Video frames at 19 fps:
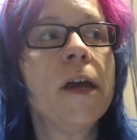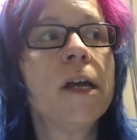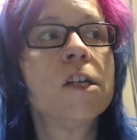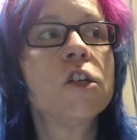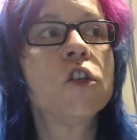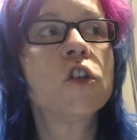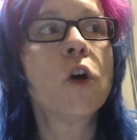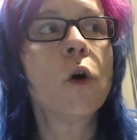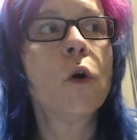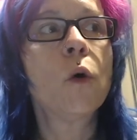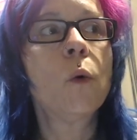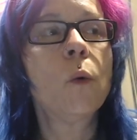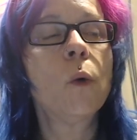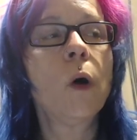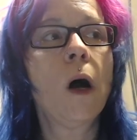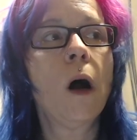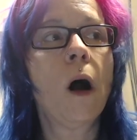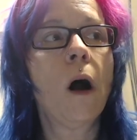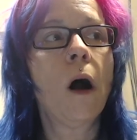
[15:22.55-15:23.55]
so
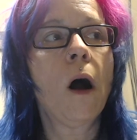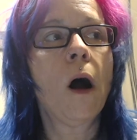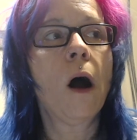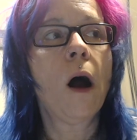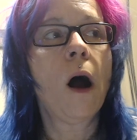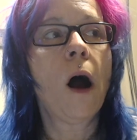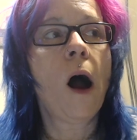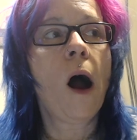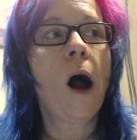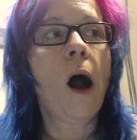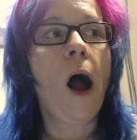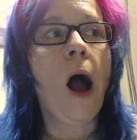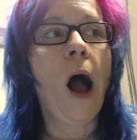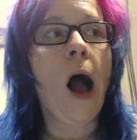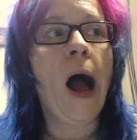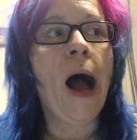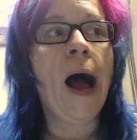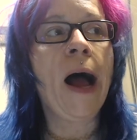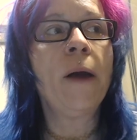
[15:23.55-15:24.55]

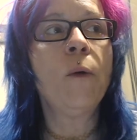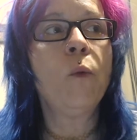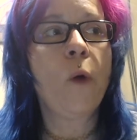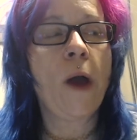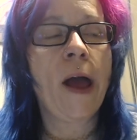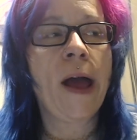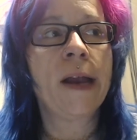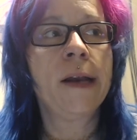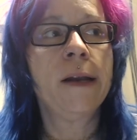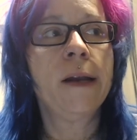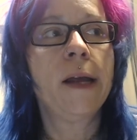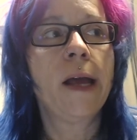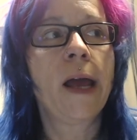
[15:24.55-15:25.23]
I went